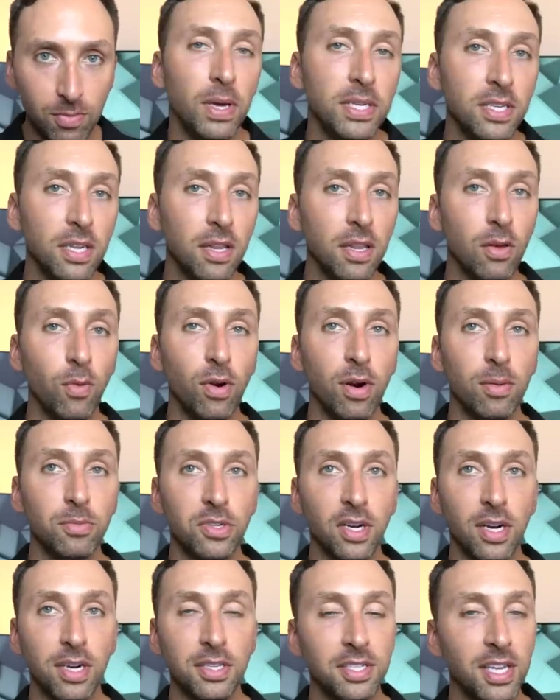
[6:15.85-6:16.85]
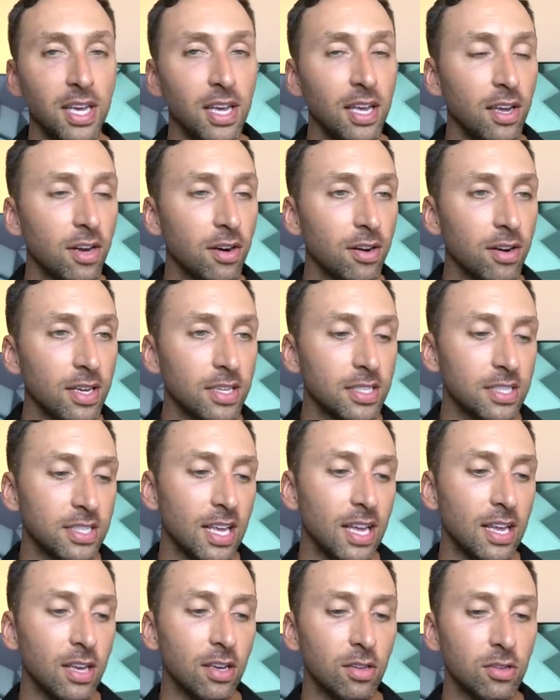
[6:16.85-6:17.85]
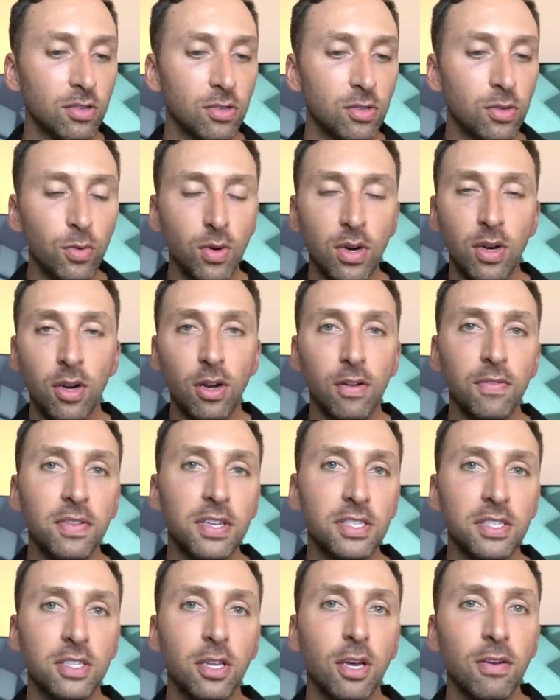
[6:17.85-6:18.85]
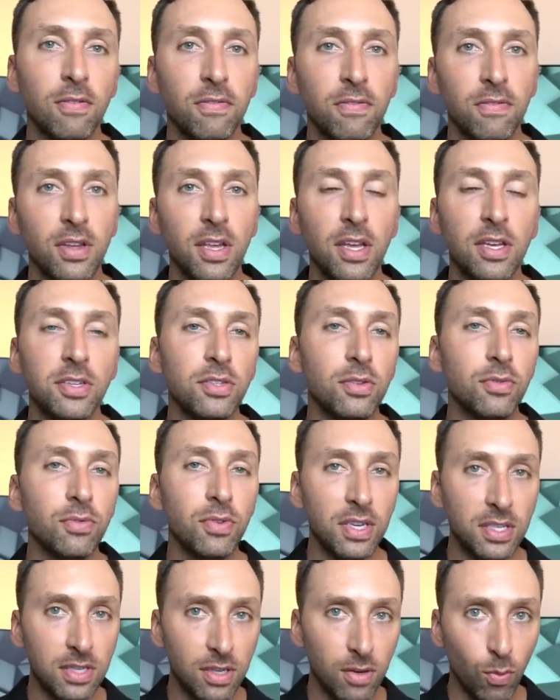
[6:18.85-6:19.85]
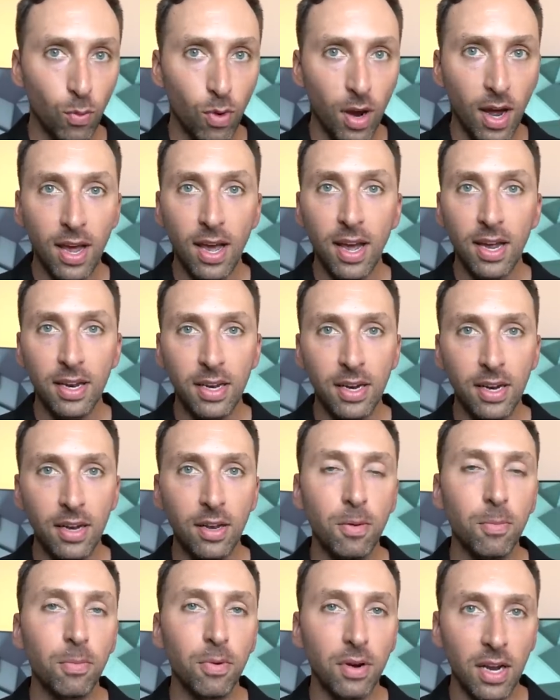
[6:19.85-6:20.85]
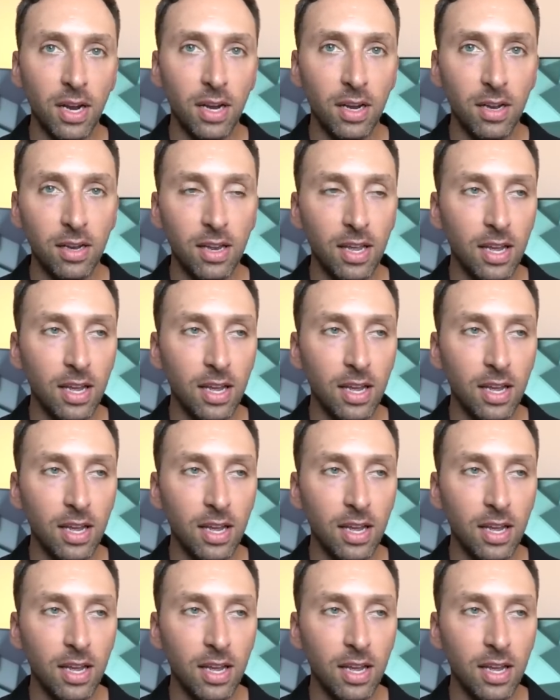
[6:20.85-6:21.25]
Basically what I'm trying to say here is that doing all this stuff is the reason why I needed a break,